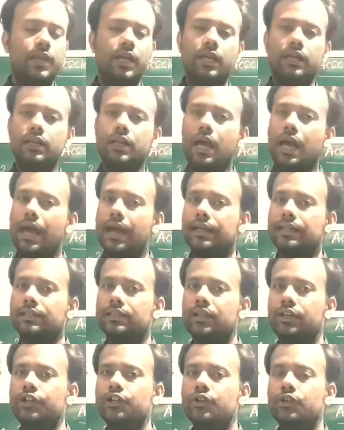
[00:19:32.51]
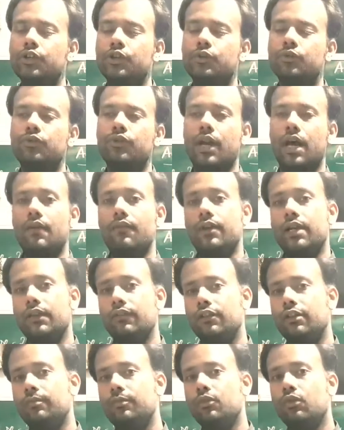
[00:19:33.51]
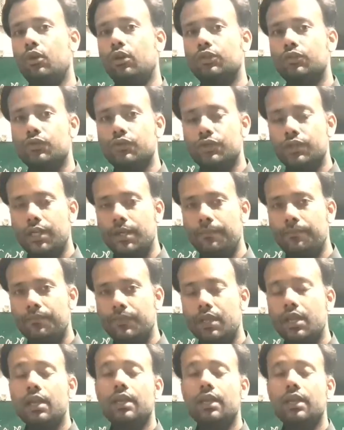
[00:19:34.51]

then acceleration due to gravity will be also same.